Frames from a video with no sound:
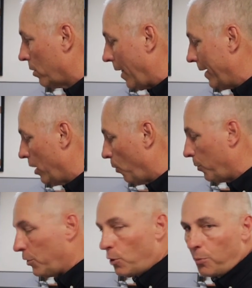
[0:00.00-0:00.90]
glad to help
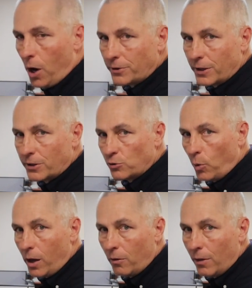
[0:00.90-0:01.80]
with your project as
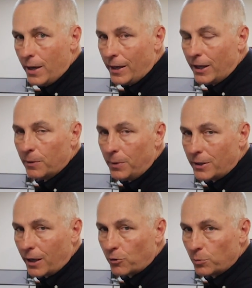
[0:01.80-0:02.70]
well.
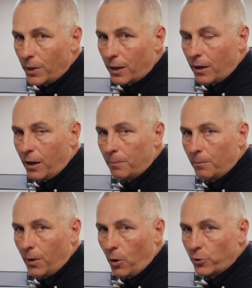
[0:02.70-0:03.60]
emptechgroup.com,
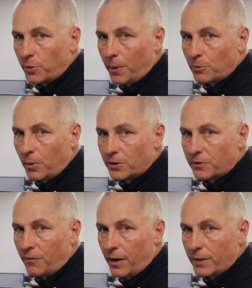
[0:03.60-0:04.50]
always the best place
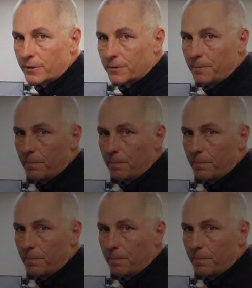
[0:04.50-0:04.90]
to find us.